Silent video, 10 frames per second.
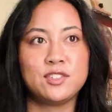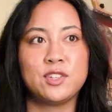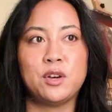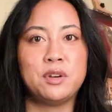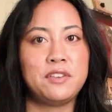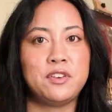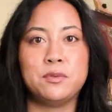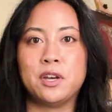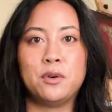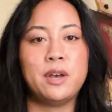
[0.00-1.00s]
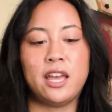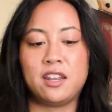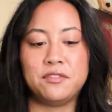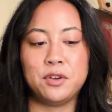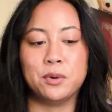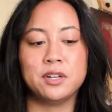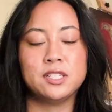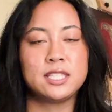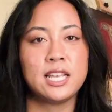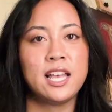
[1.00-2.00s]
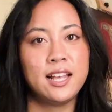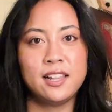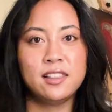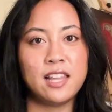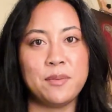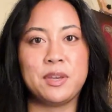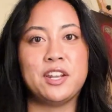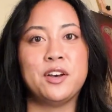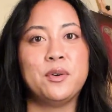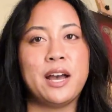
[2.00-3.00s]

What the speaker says: so if you know any of yours, let me know.